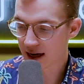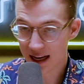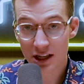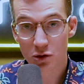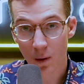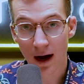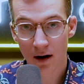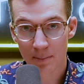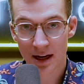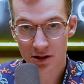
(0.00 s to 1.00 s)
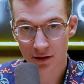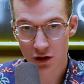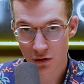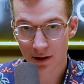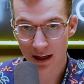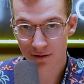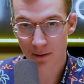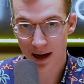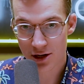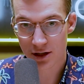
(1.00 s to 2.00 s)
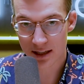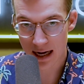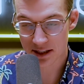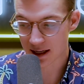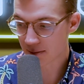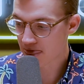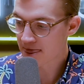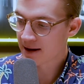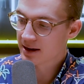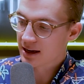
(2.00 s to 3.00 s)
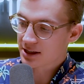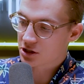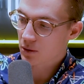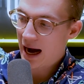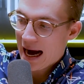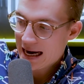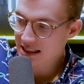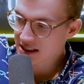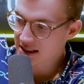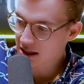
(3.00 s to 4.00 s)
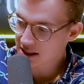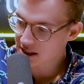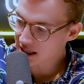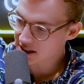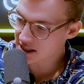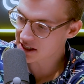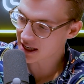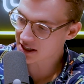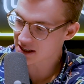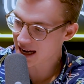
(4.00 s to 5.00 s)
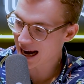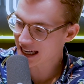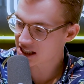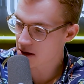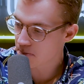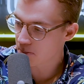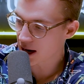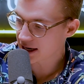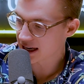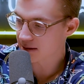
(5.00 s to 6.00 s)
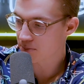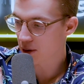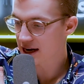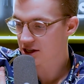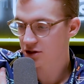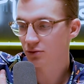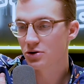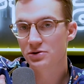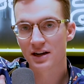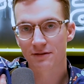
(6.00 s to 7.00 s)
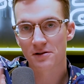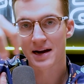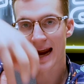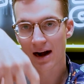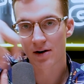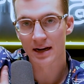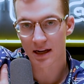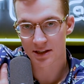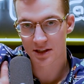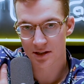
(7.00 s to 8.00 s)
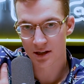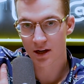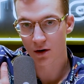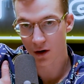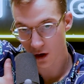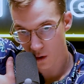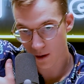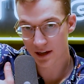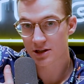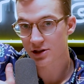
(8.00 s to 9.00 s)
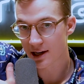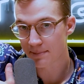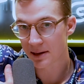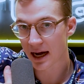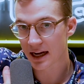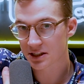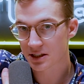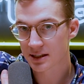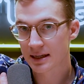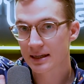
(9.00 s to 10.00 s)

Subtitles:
is where based on the drilling information testing. And so as the 60/60, as the bucket breaks through different areas, according to GPS,